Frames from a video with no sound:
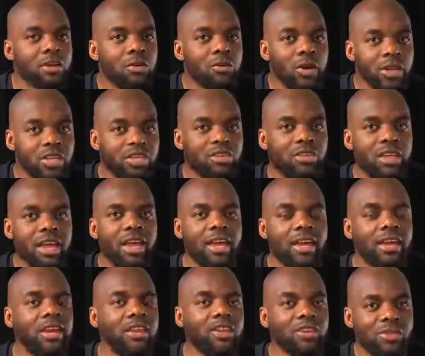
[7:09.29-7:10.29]
which
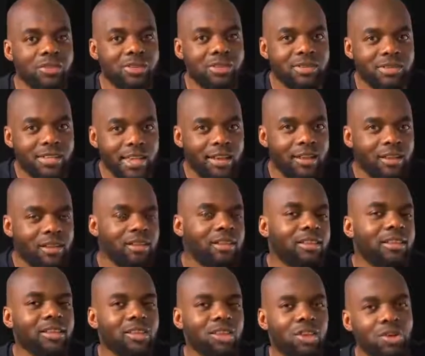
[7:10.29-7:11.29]
then you
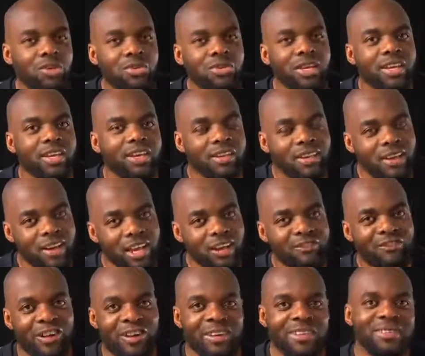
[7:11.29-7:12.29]
sell using
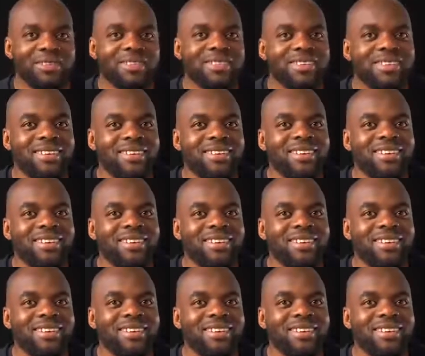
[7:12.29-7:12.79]
ClickFunnels.